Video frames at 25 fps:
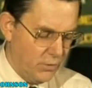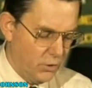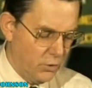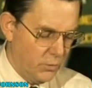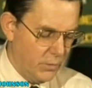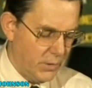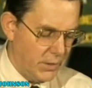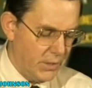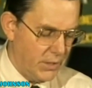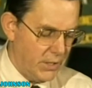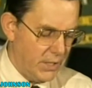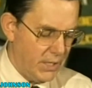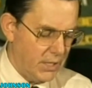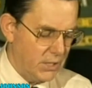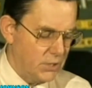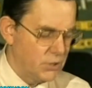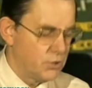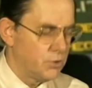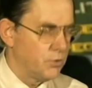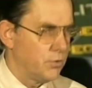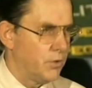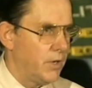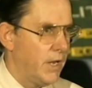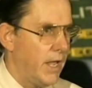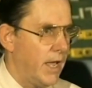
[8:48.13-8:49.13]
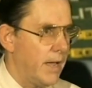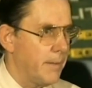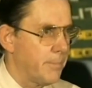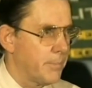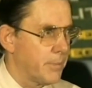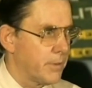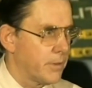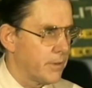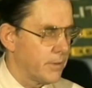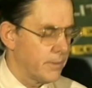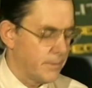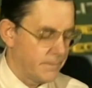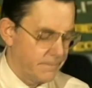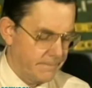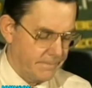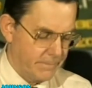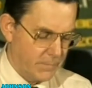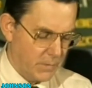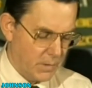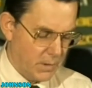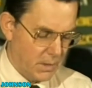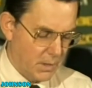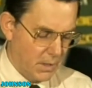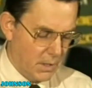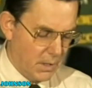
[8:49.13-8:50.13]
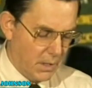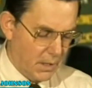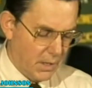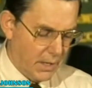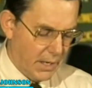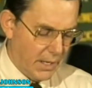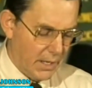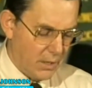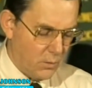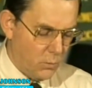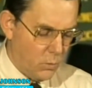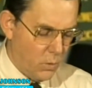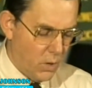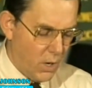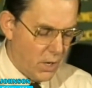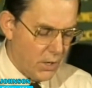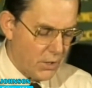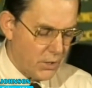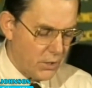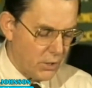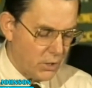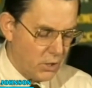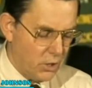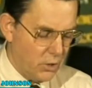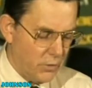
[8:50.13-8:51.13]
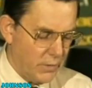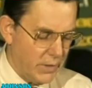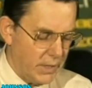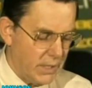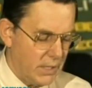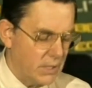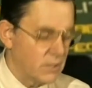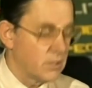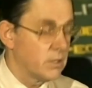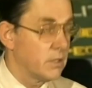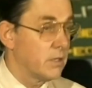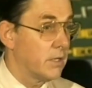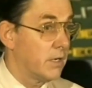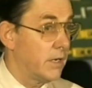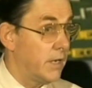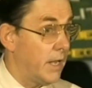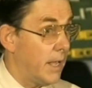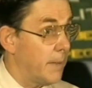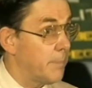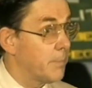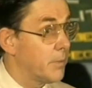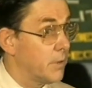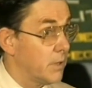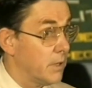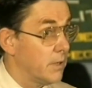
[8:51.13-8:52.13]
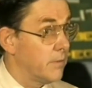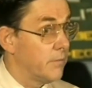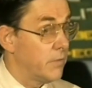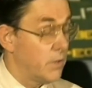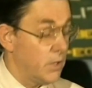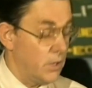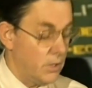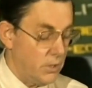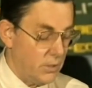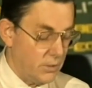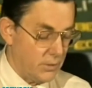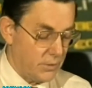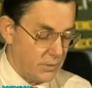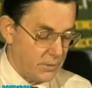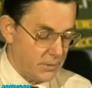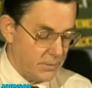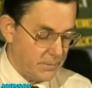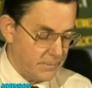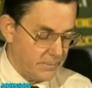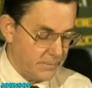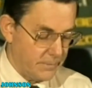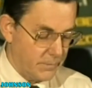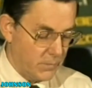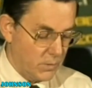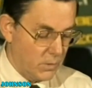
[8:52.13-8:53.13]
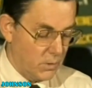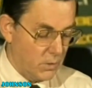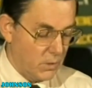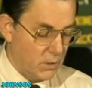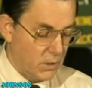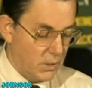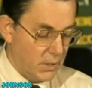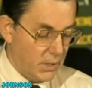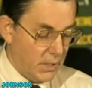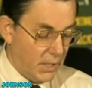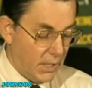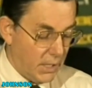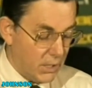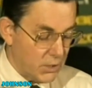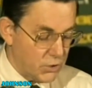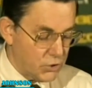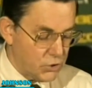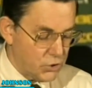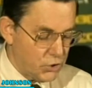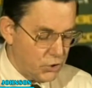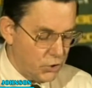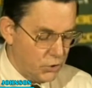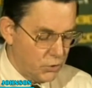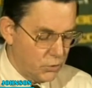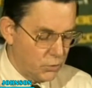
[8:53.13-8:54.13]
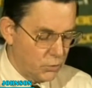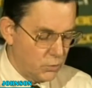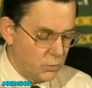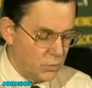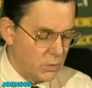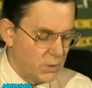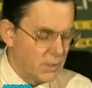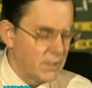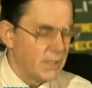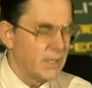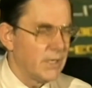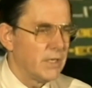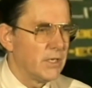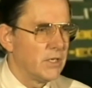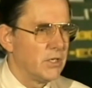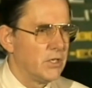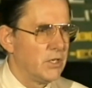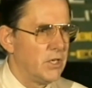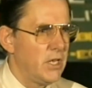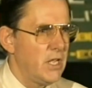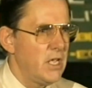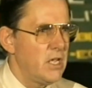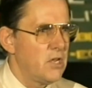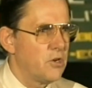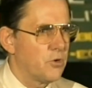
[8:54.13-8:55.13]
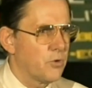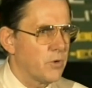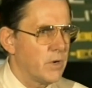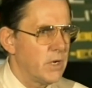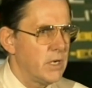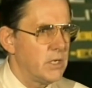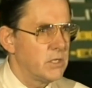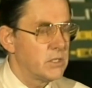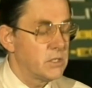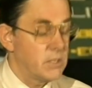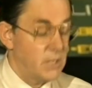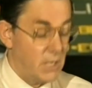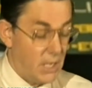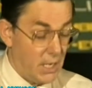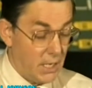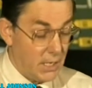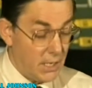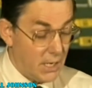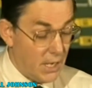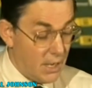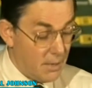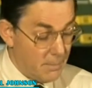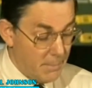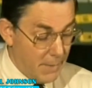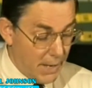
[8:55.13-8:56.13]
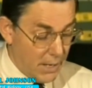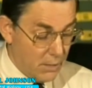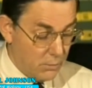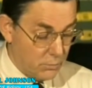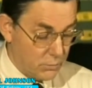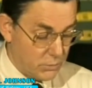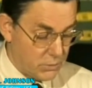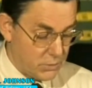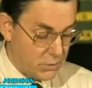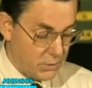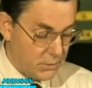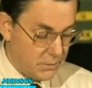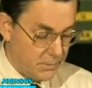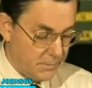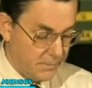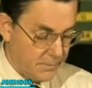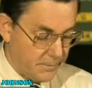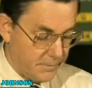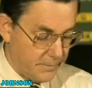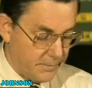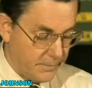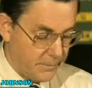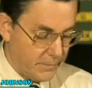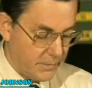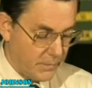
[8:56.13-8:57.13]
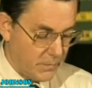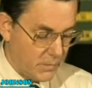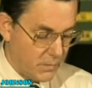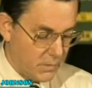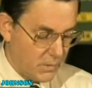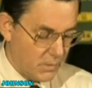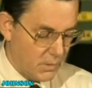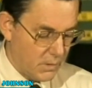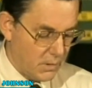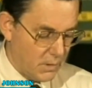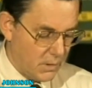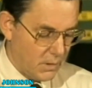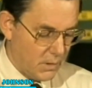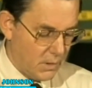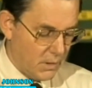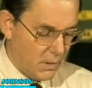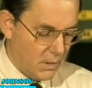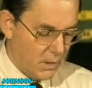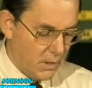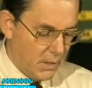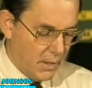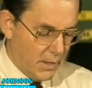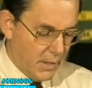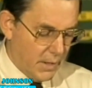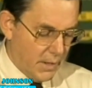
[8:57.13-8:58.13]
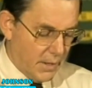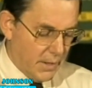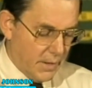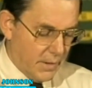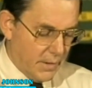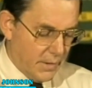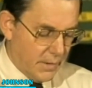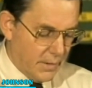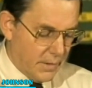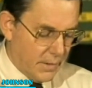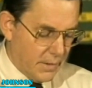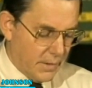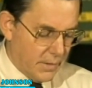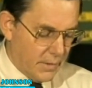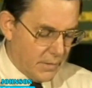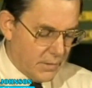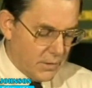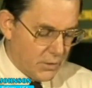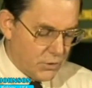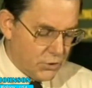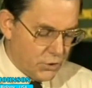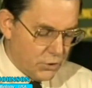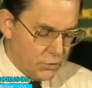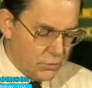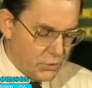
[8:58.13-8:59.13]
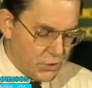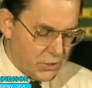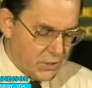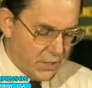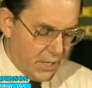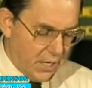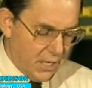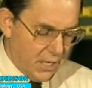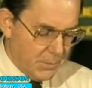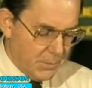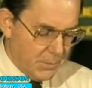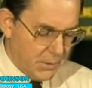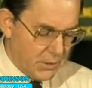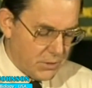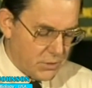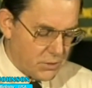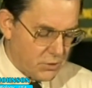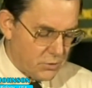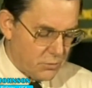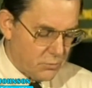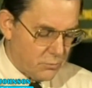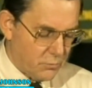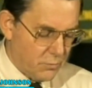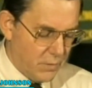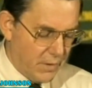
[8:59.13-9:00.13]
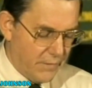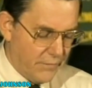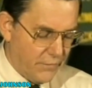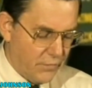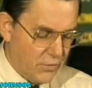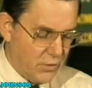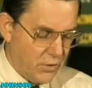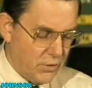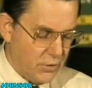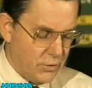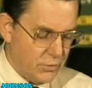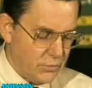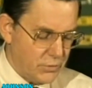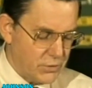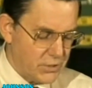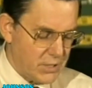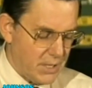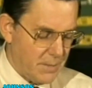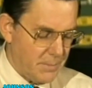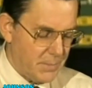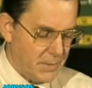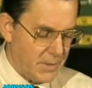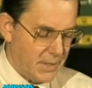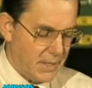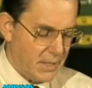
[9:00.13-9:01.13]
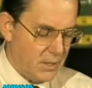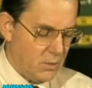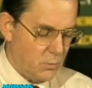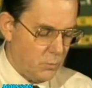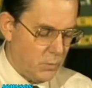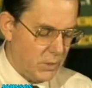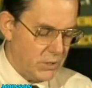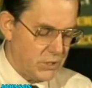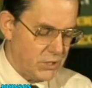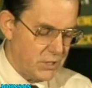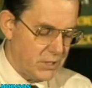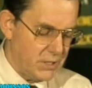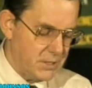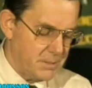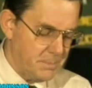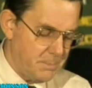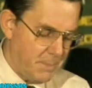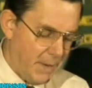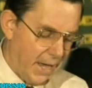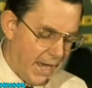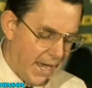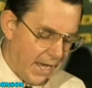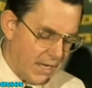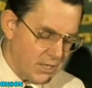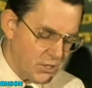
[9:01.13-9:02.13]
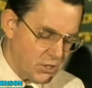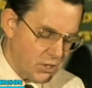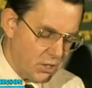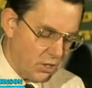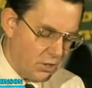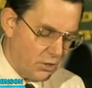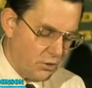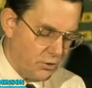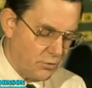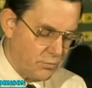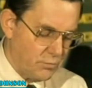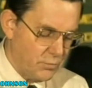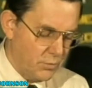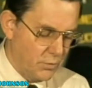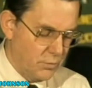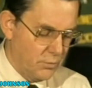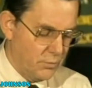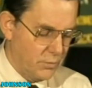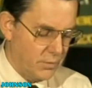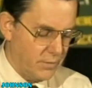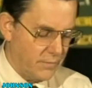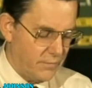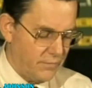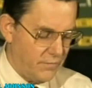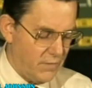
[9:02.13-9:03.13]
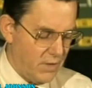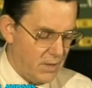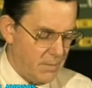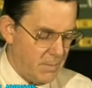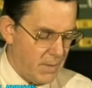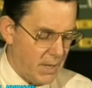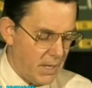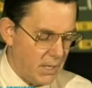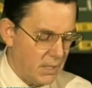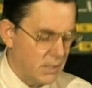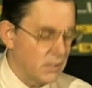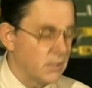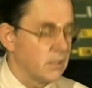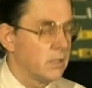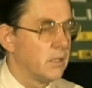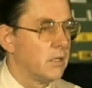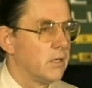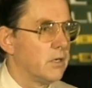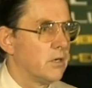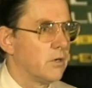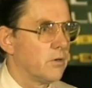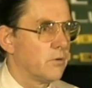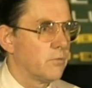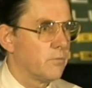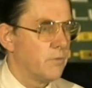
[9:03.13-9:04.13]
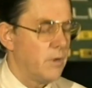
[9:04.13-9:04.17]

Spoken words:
He was also the President of the Teratology Society. He has authored more than 200 publications. As you follow Dr. Marshall on this incredibly detailed journey, he leaves you in no doubt as to the only possible conclusion that can be